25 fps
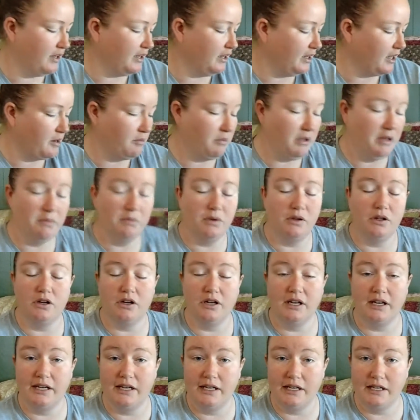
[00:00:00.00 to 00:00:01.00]
A lot of people
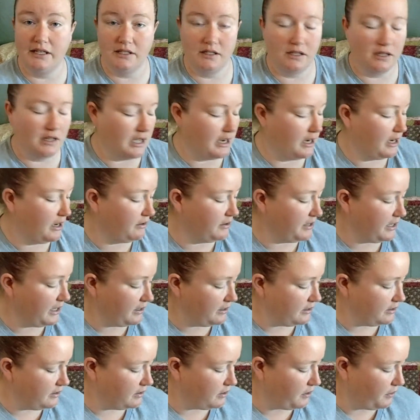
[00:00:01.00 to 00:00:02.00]
are getting into that
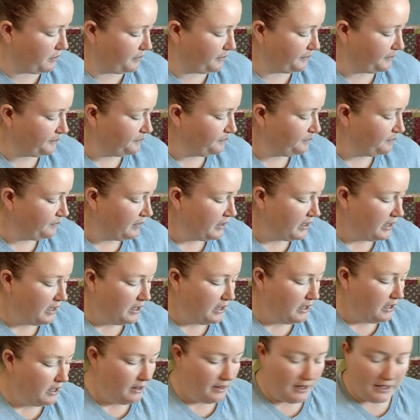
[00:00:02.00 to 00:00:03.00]
nowadays, so
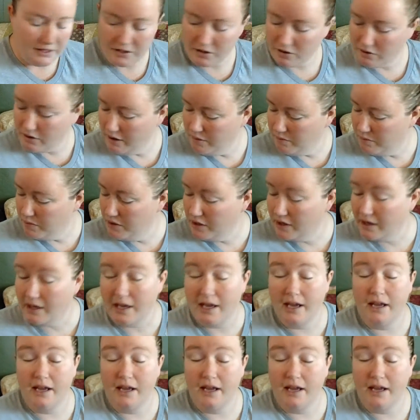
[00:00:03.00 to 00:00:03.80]
that's a great book.